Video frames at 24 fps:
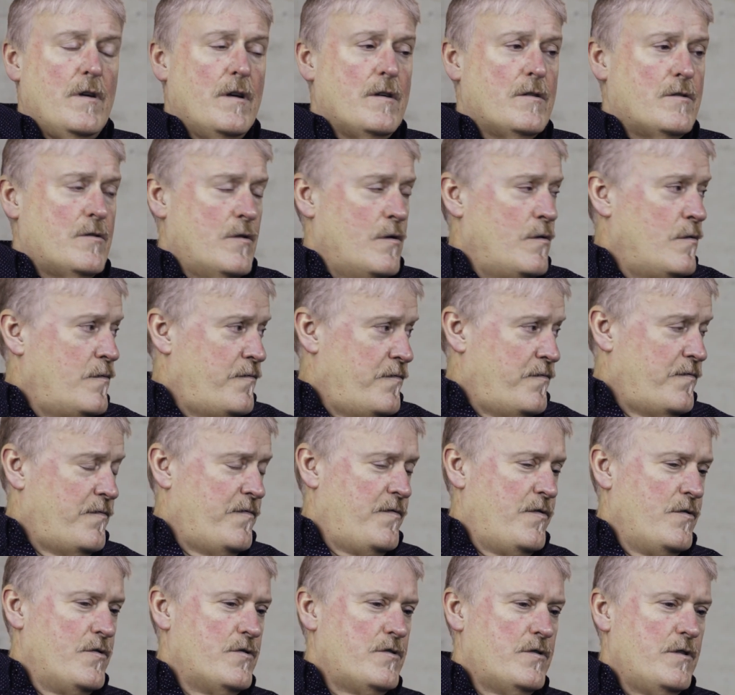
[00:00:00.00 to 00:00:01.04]
So
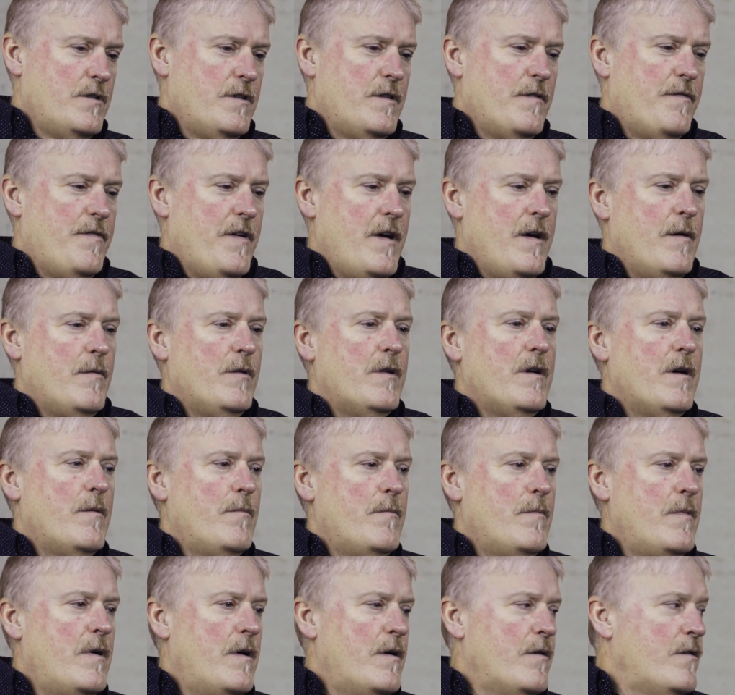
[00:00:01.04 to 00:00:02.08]
firstly, the family,
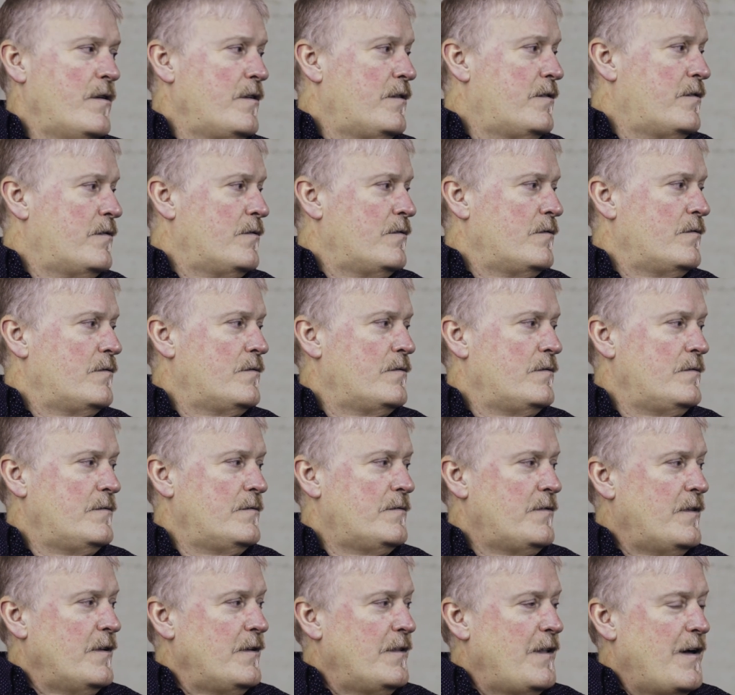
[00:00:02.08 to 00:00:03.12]
I'm married to
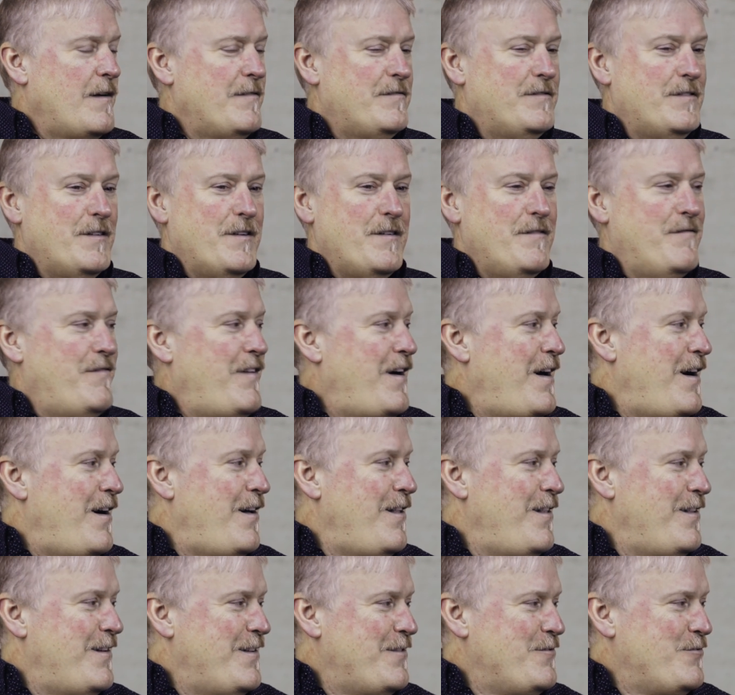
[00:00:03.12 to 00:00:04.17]
the lovely
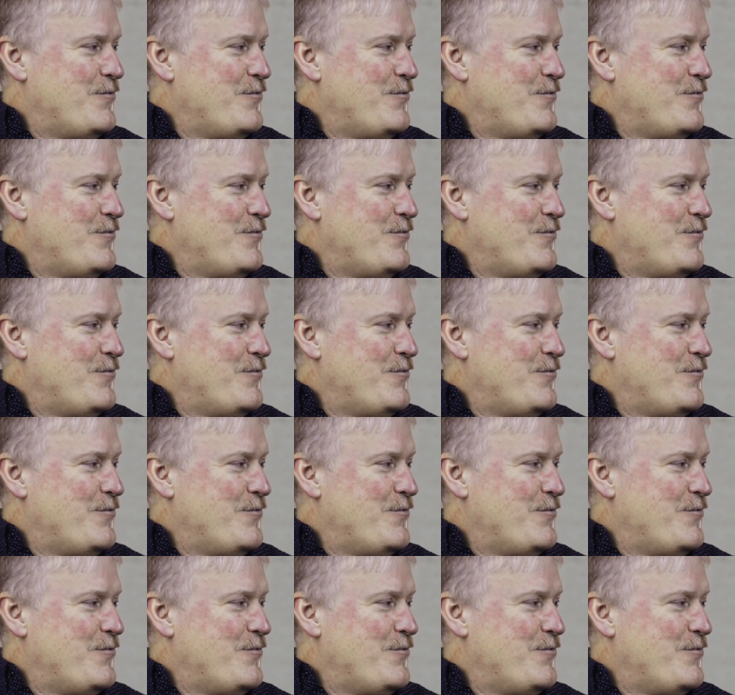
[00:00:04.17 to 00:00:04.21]
Val,